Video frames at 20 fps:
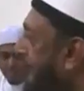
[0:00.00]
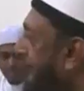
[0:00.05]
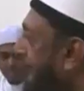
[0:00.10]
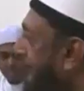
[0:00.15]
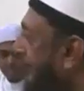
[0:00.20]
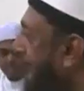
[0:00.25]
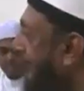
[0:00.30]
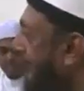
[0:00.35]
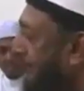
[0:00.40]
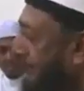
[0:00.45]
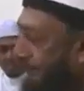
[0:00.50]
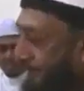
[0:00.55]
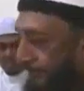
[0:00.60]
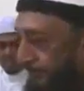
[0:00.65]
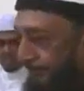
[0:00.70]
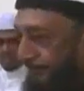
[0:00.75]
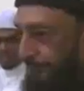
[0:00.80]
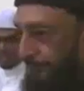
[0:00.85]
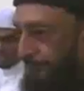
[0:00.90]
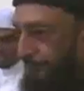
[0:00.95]
of Israel.
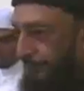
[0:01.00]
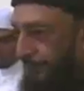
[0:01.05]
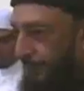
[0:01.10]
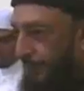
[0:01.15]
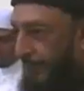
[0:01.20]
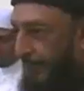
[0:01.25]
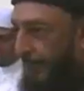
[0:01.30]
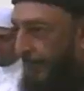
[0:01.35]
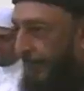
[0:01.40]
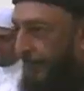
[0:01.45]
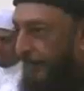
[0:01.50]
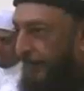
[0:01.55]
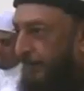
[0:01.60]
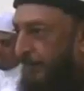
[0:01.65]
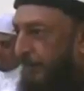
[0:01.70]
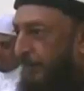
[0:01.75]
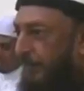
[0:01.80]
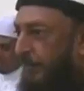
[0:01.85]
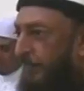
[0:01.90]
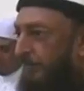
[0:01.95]

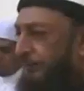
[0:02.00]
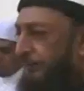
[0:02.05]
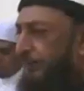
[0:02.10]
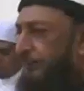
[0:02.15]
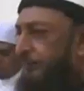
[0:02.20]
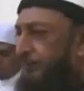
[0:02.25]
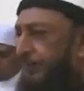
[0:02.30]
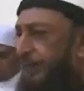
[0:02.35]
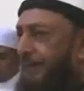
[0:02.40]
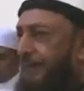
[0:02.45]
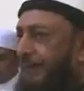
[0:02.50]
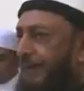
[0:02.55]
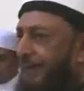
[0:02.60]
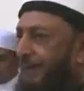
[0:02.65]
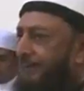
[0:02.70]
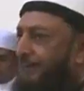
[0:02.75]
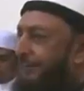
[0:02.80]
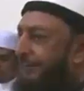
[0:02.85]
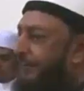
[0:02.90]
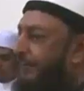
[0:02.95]
You know, 15
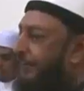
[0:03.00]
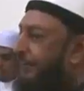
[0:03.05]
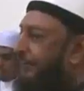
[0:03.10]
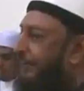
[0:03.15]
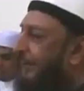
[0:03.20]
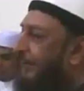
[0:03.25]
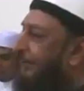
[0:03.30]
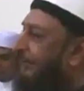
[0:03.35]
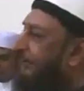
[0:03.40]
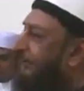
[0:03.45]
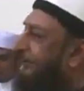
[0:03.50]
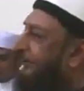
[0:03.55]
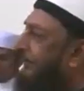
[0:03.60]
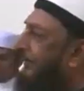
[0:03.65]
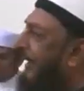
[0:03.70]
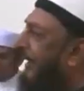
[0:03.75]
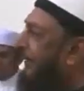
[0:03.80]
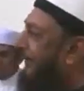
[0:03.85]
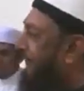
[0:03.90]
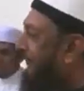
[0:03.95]
years ago they used
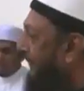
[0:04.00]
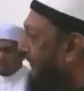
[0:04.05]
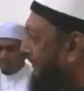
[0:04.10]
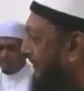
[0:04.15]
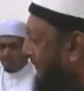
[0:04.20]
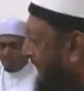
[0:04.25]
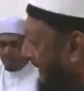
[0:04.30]
to laugh